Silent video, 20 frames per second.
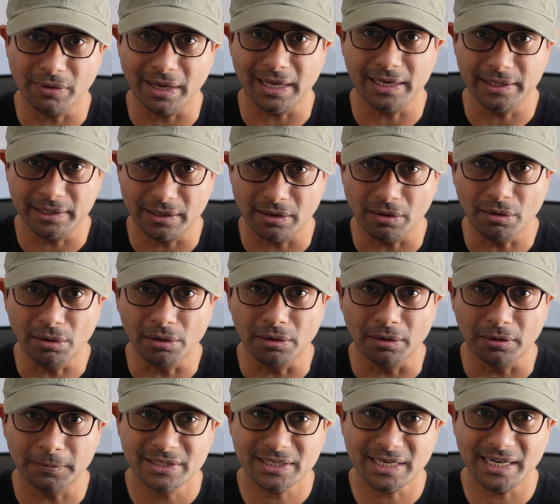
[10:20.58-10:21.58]
valid at
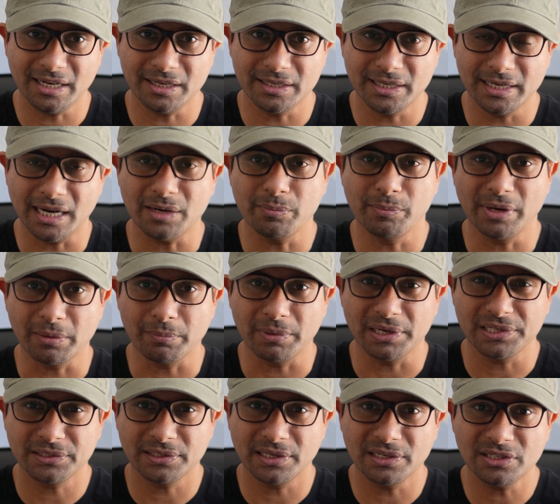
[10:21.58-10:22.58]
all. Which kind of did not make
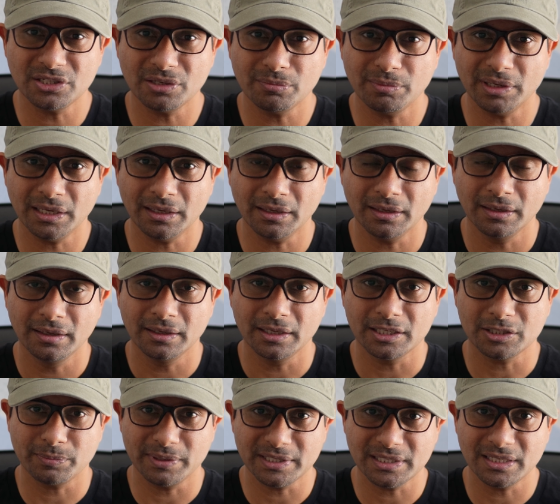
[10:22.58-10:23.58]
much sense to me,
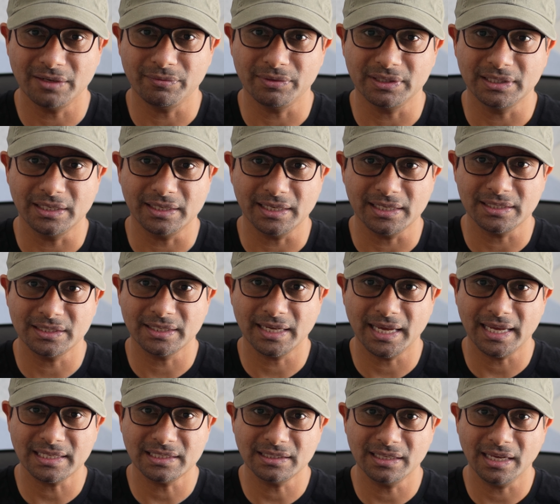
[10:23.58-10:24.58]
especially with the test
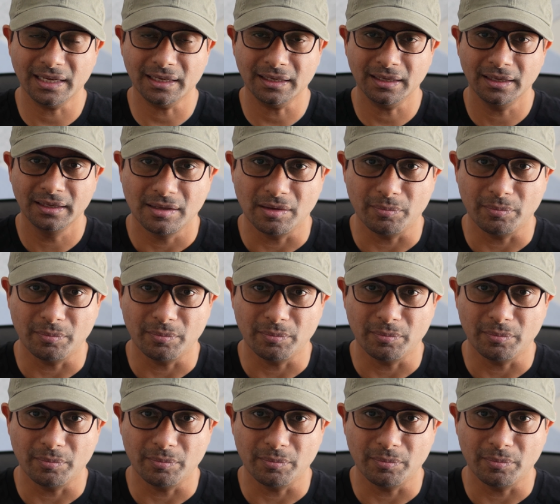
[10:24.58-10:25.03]
gas thing,